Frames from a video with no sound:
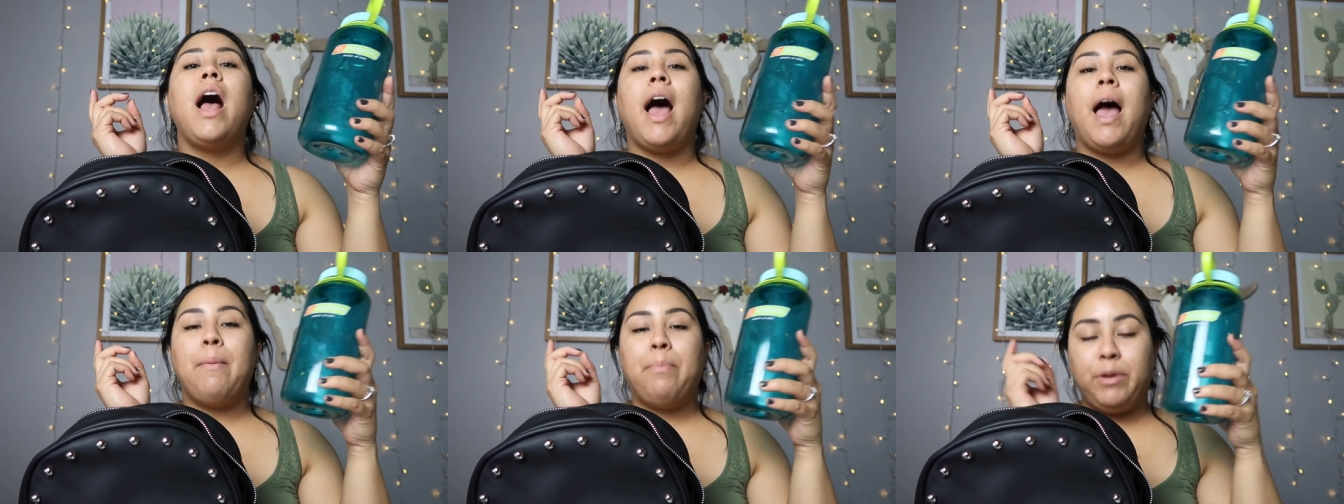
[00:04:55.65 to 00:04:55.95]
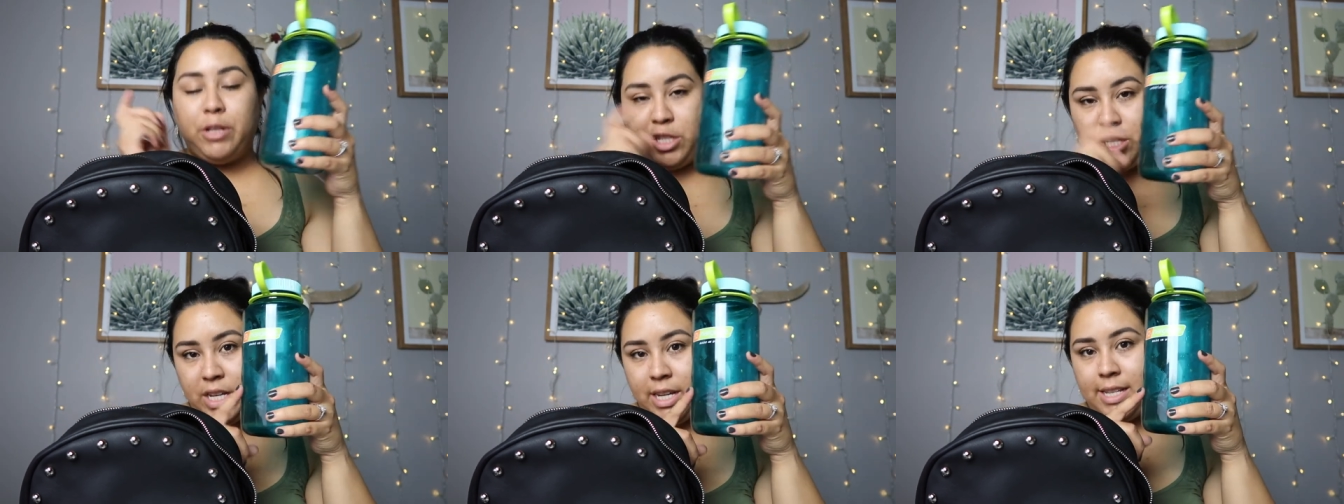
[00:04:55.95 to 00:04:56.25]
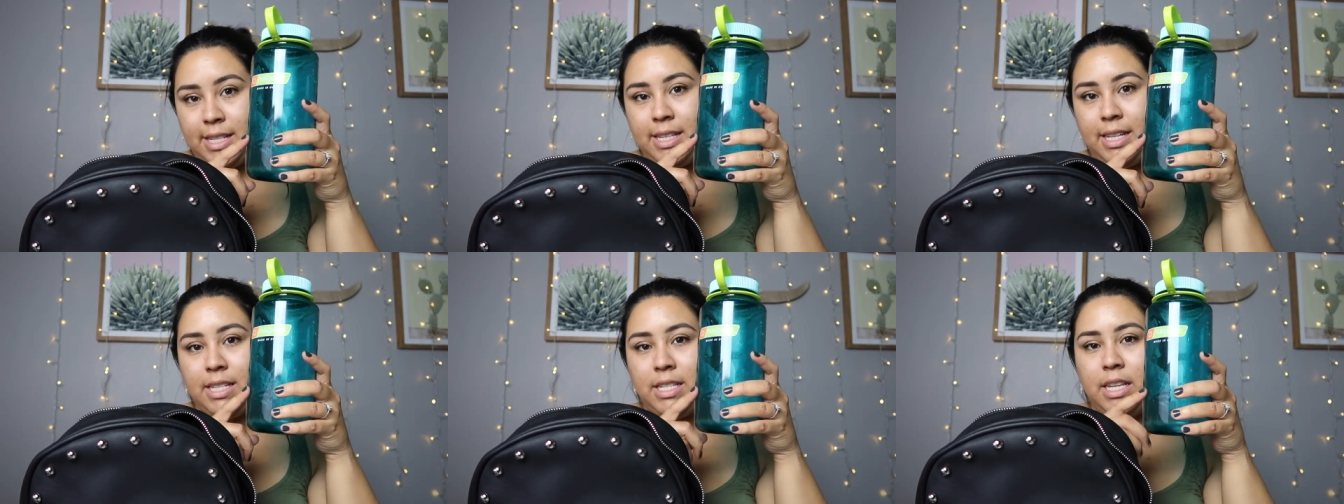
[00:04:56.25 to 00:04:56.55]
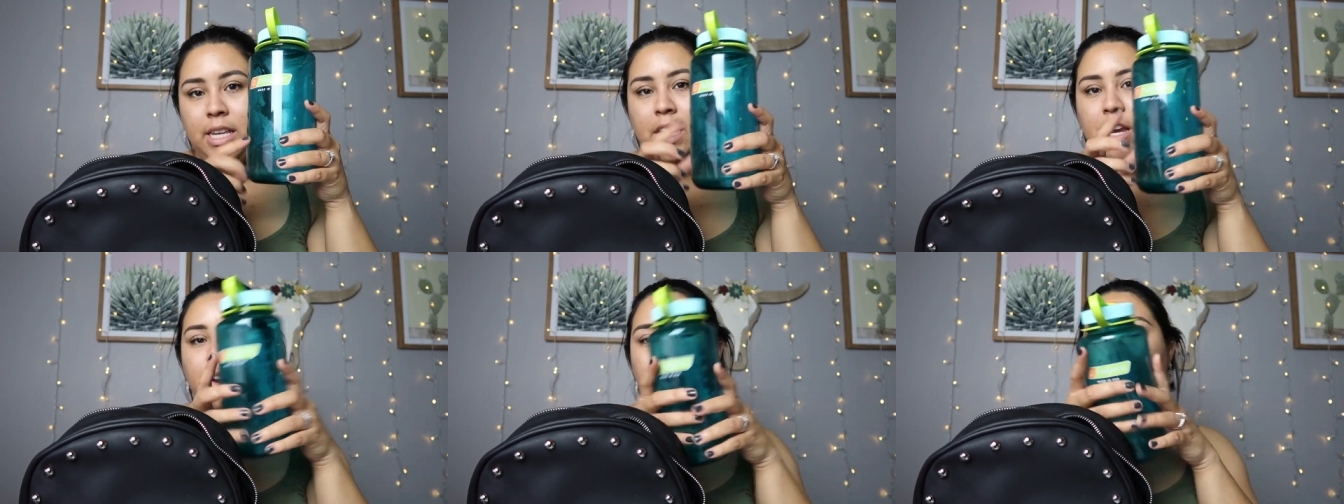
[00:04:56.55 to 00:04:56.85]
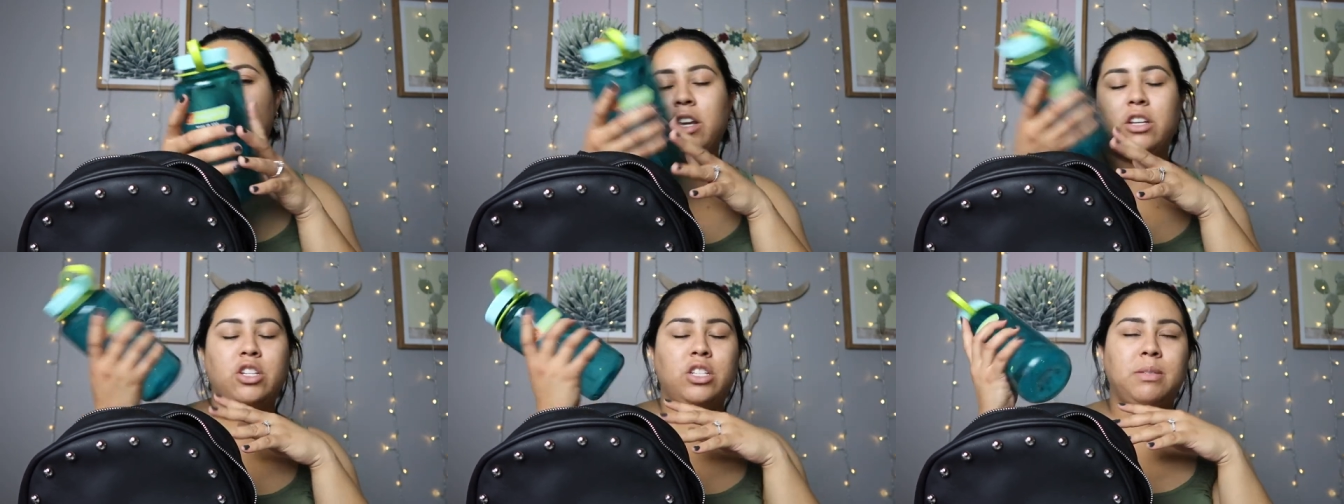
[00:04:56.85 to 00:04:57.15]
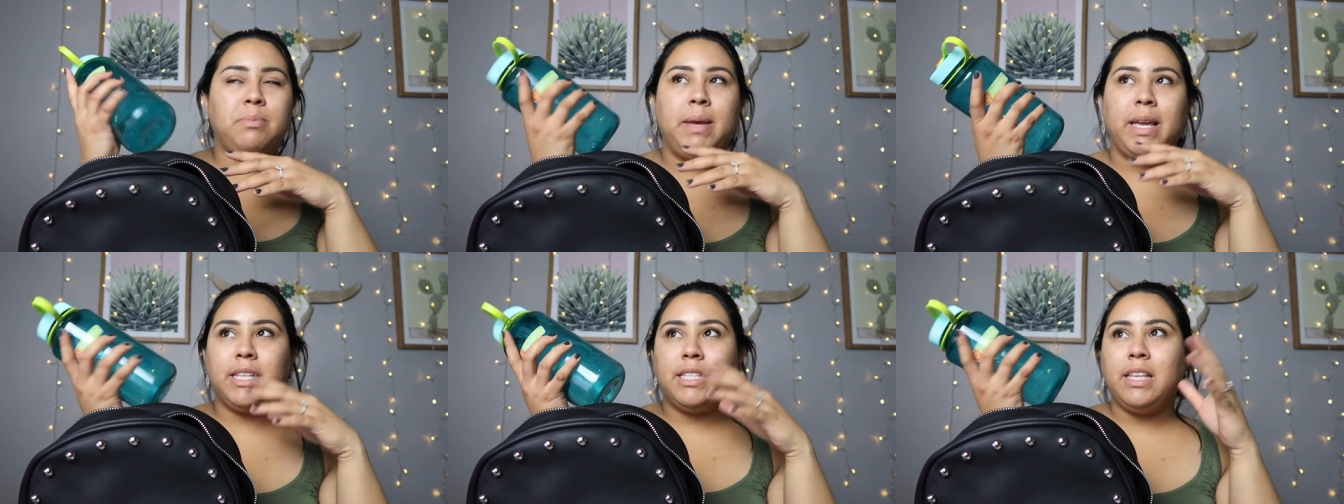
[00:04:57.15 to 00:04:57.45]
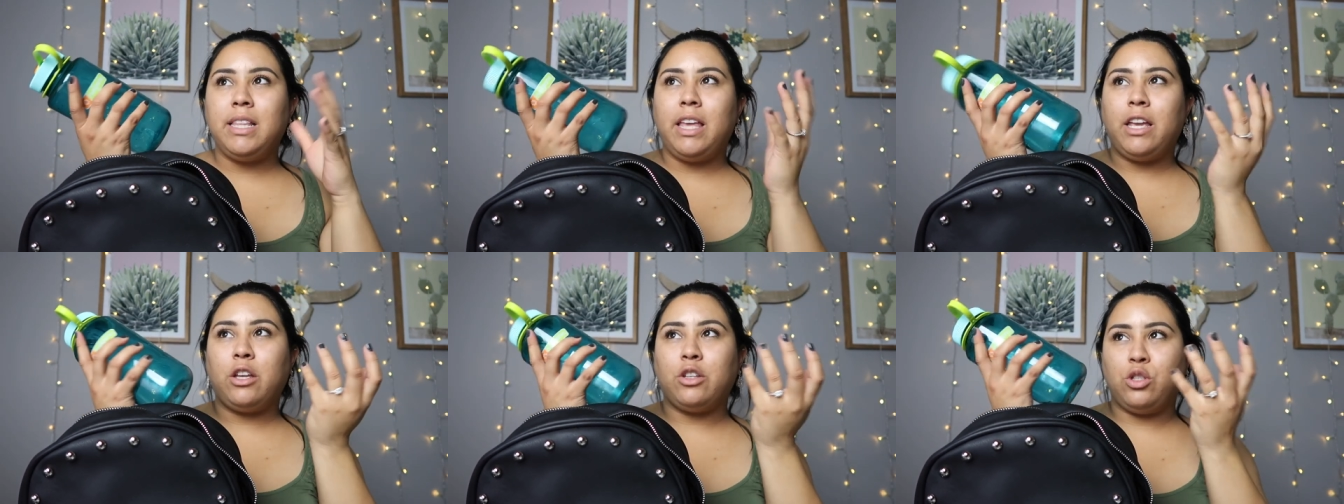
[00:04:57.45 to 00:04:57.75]
I put chia seeds in here, and it just makes
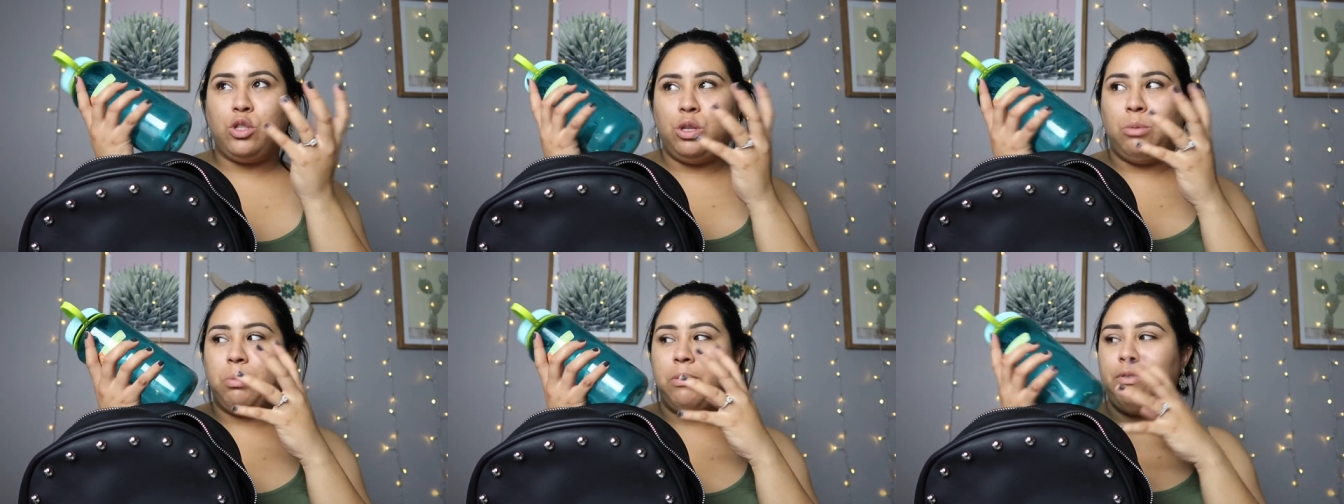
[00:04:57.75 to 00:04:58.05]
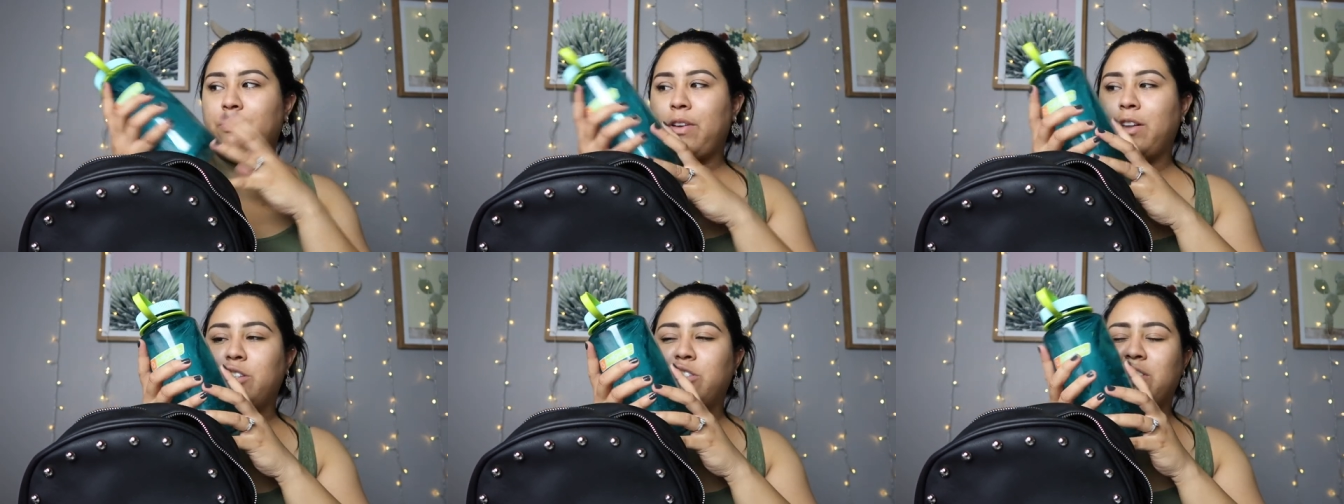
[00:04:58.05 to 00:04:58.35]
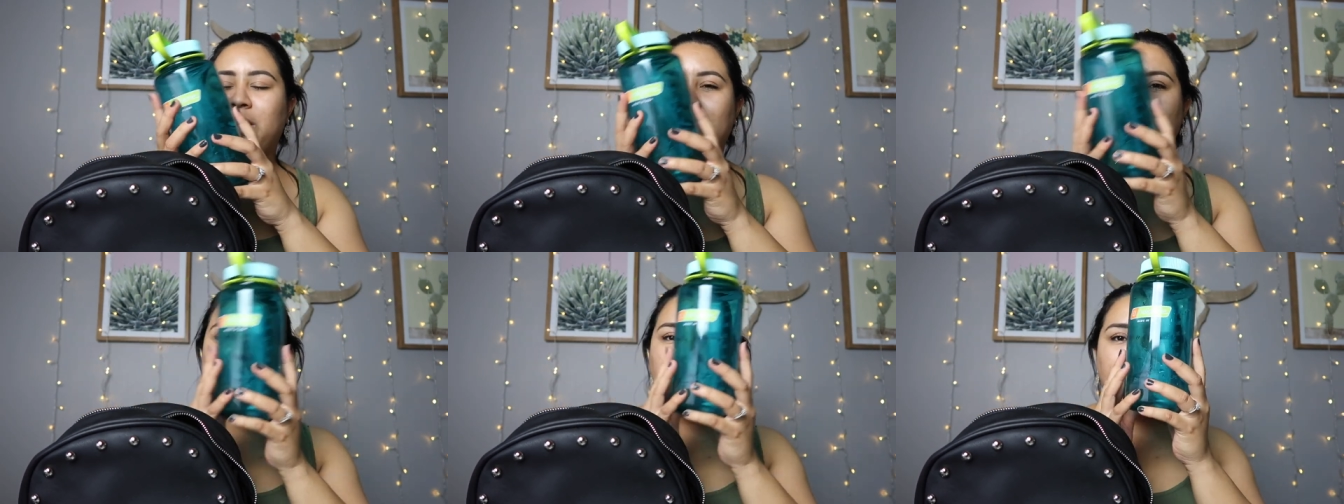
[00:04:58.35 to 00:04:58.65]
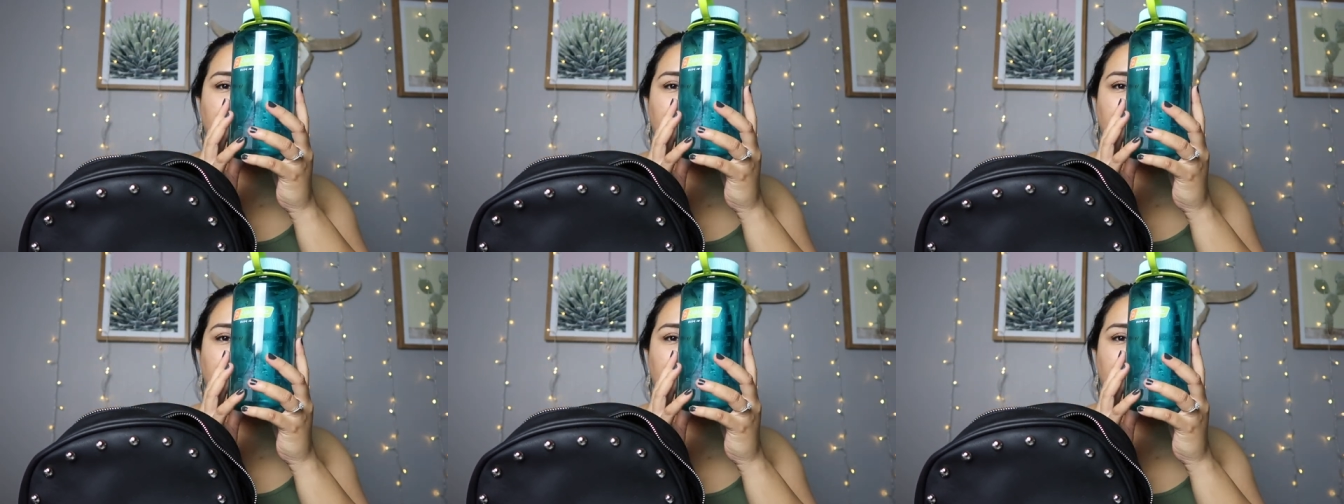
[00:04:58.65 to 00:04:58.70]
it like a super fun drink,